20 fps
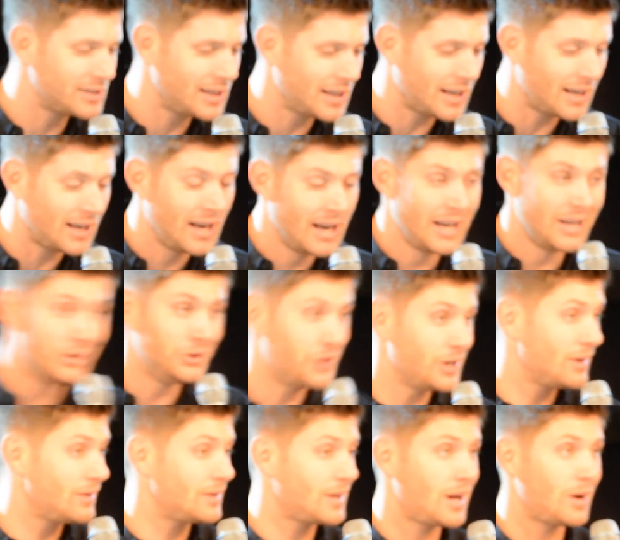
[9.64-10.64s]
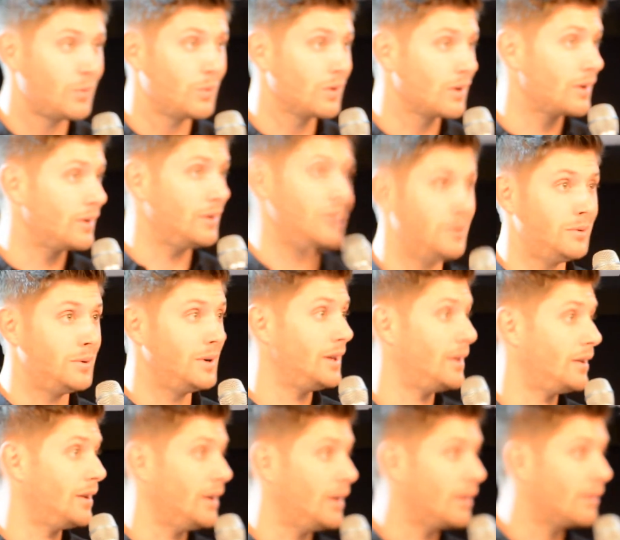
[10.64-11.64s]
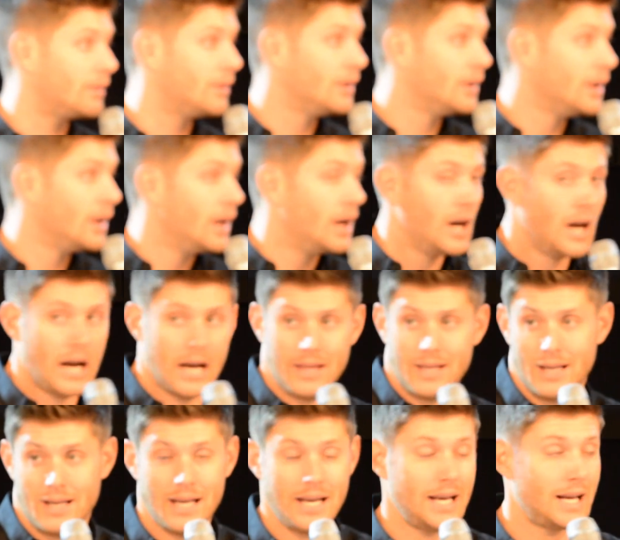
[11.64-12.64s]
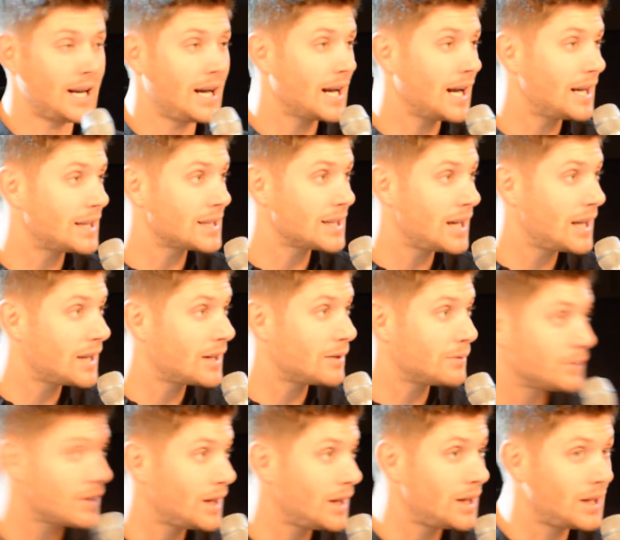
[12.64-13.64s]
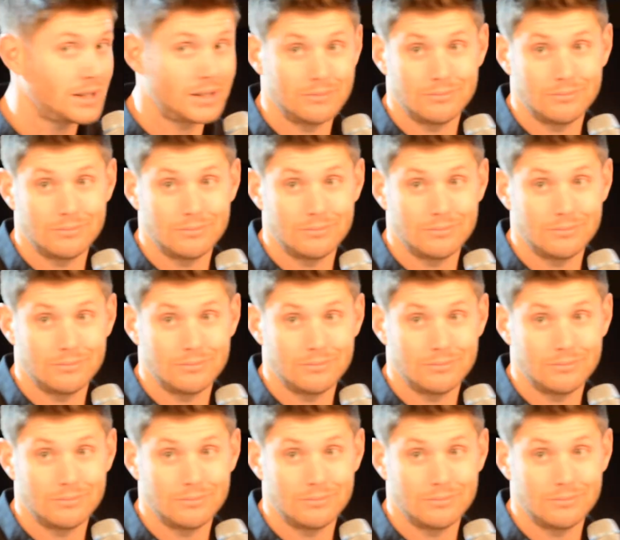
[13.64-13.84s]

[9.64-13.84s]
thinking? Jared and I weren't going to do anything. And then he and I got together and I'm like,